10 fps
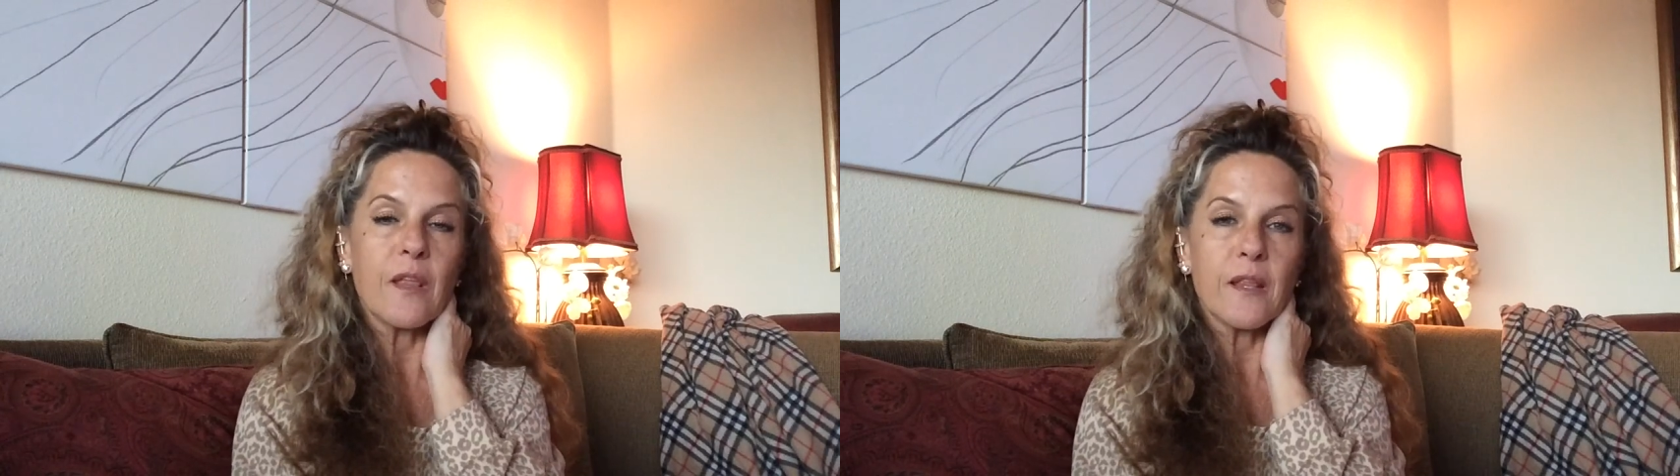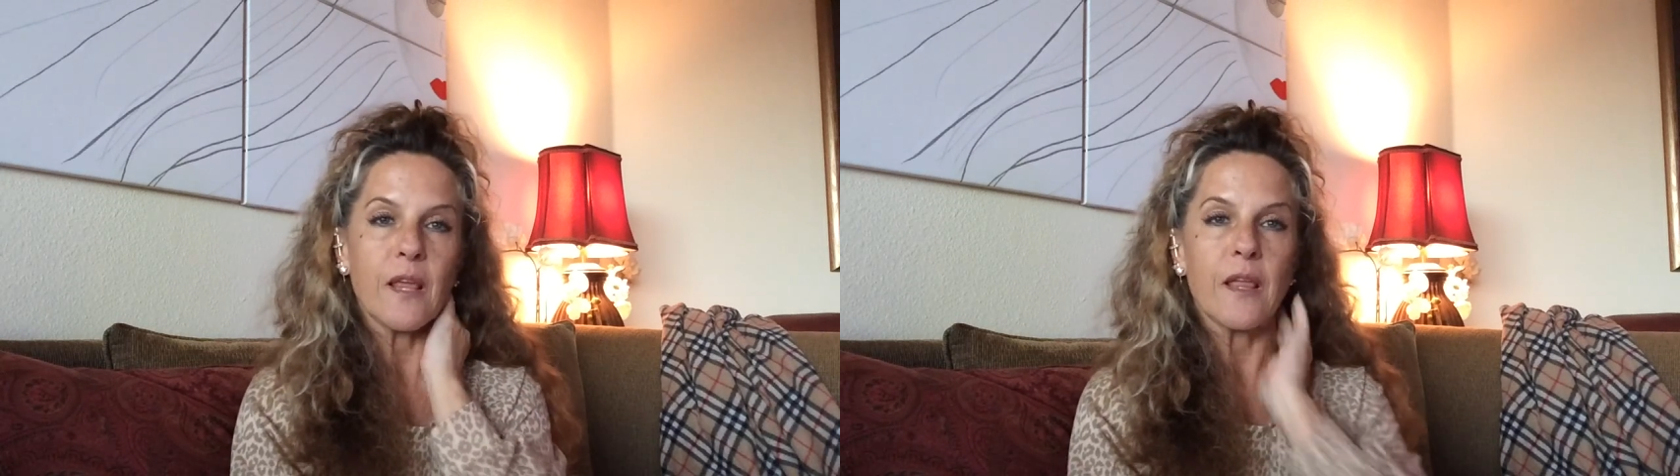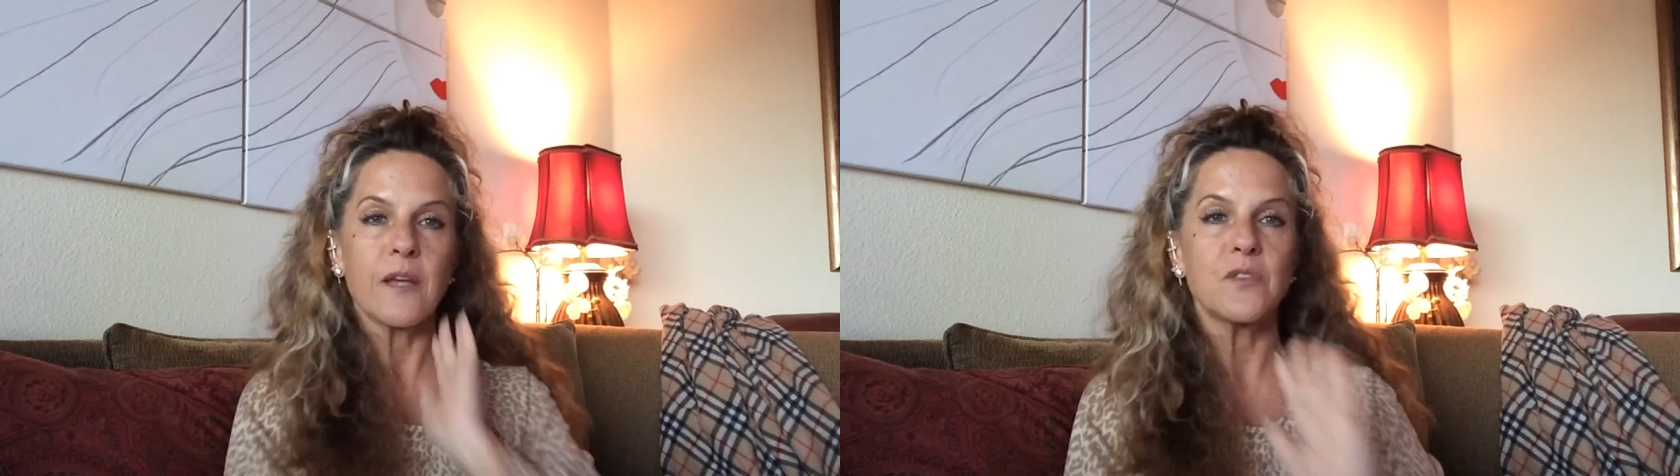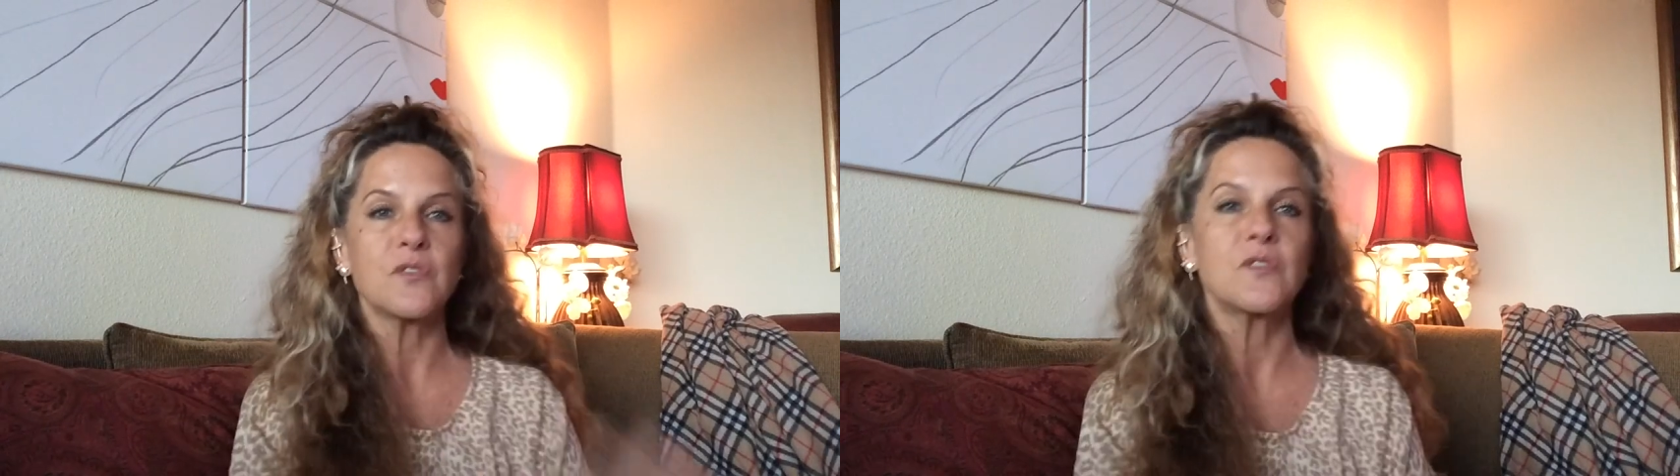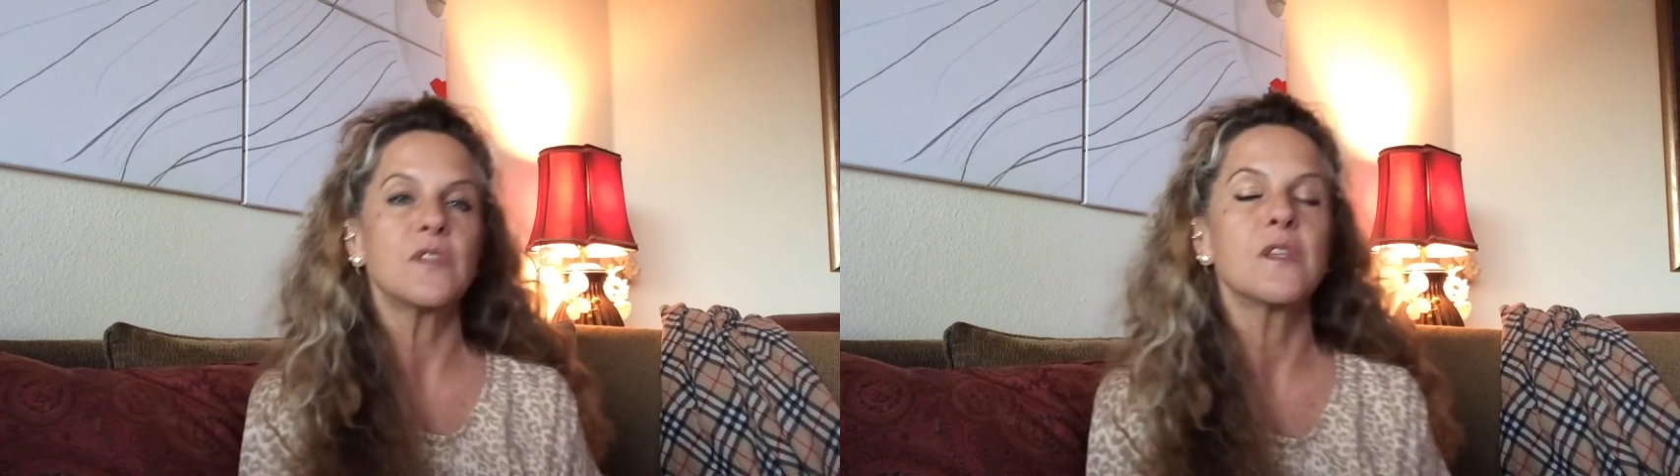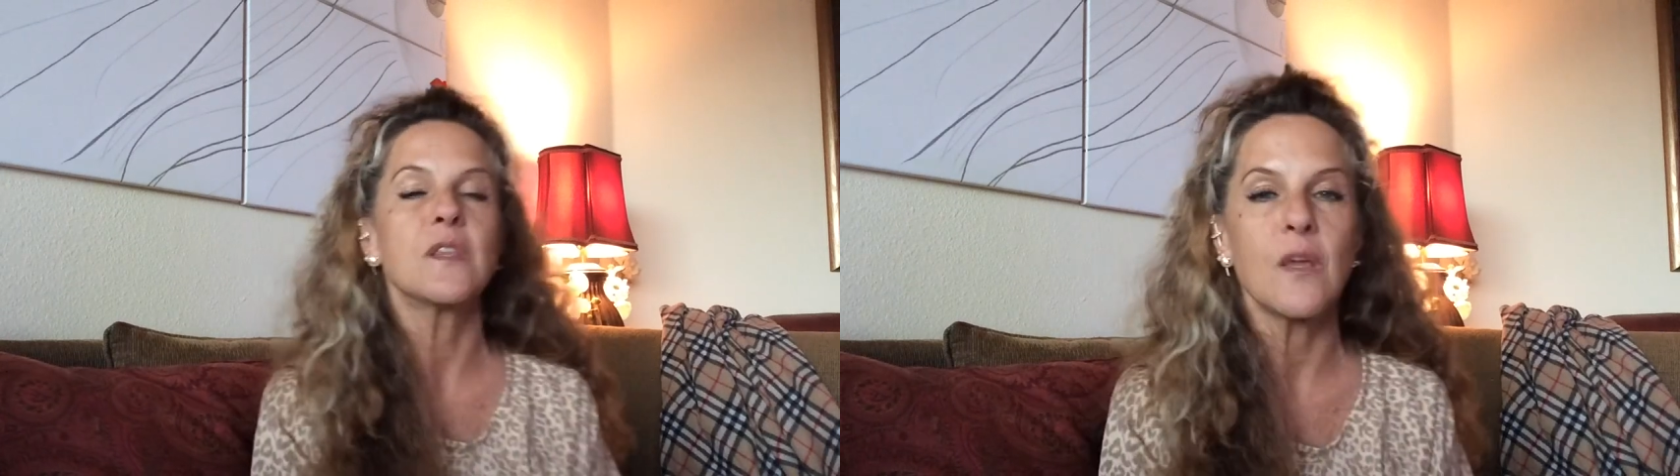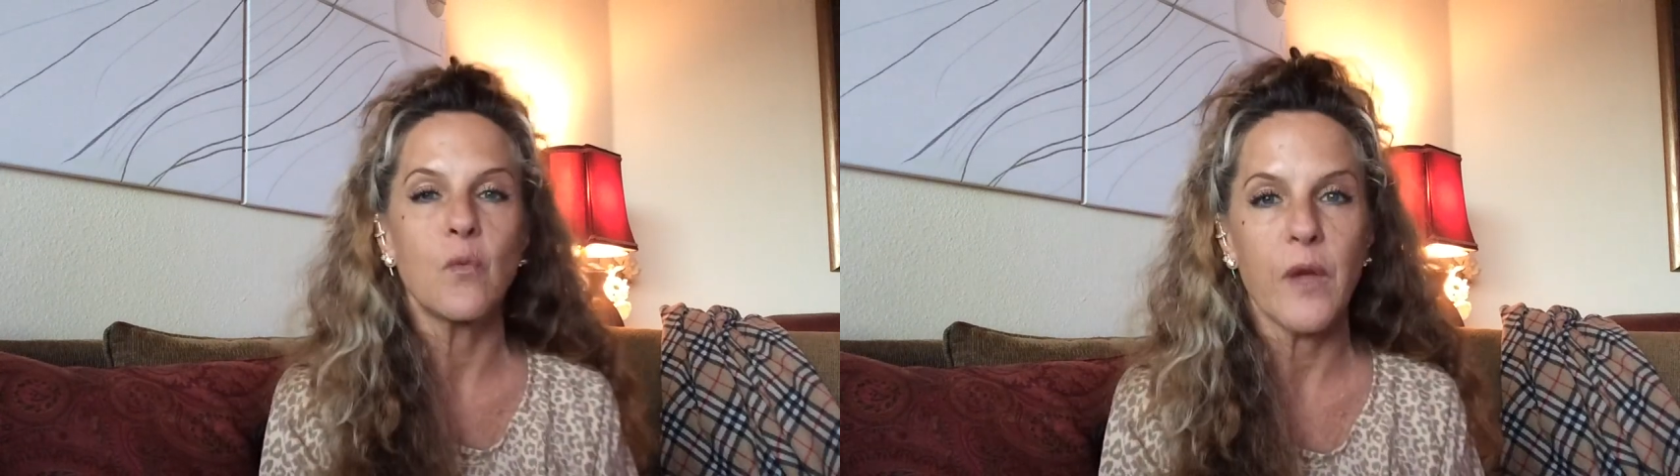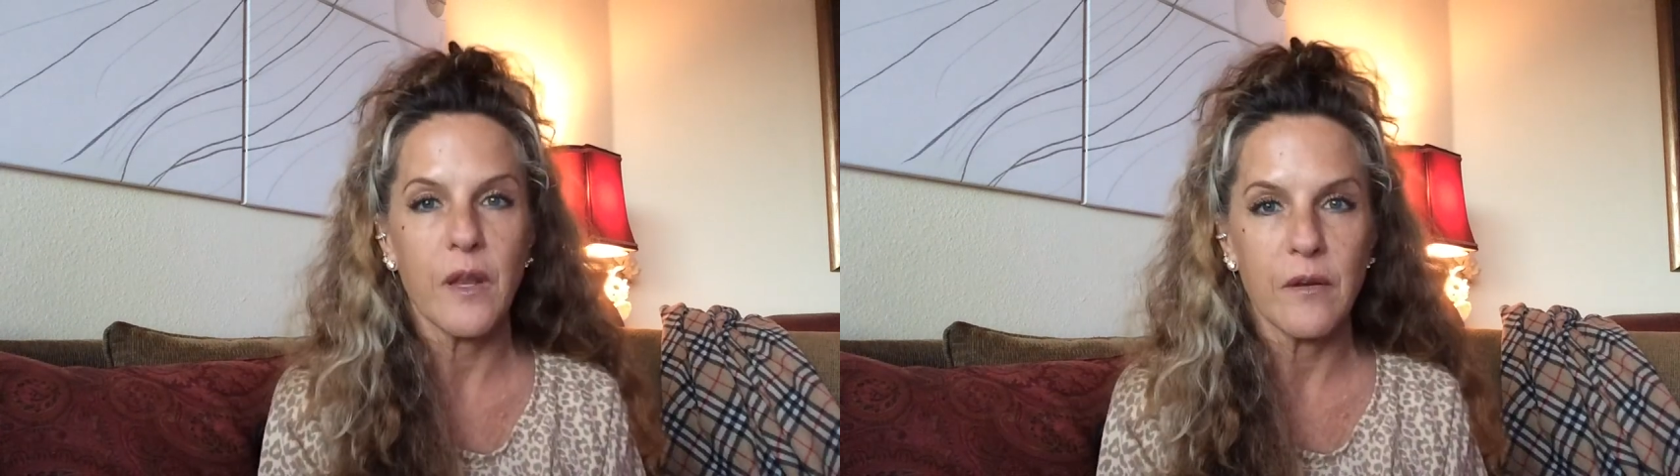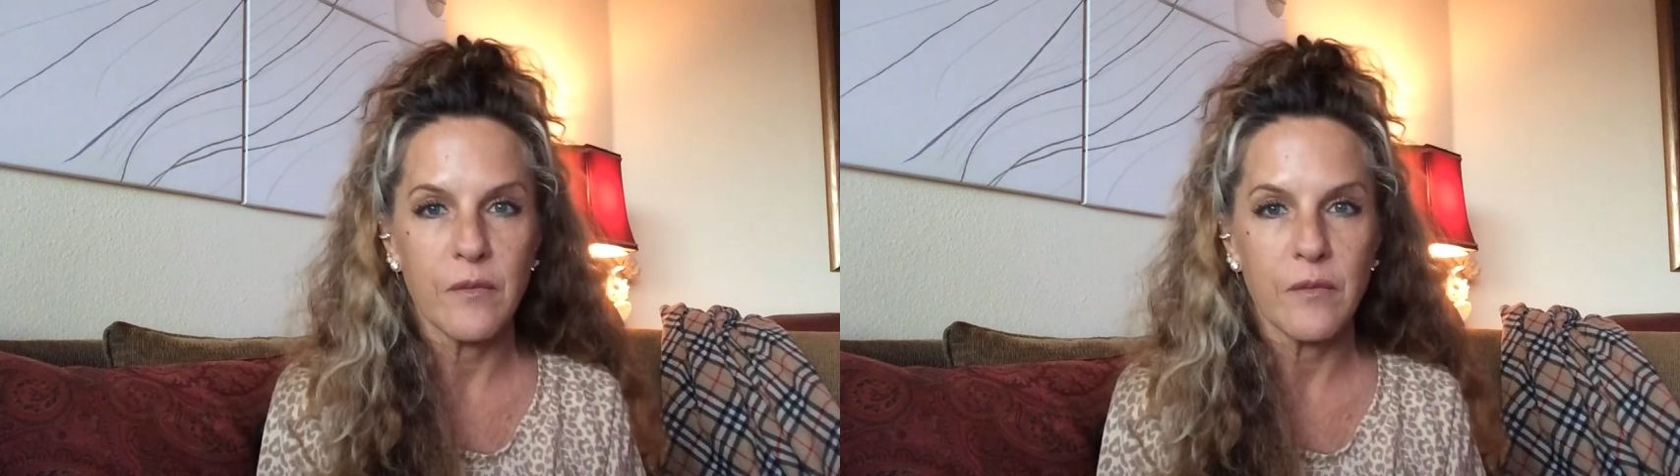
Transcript: and they like to see that they win.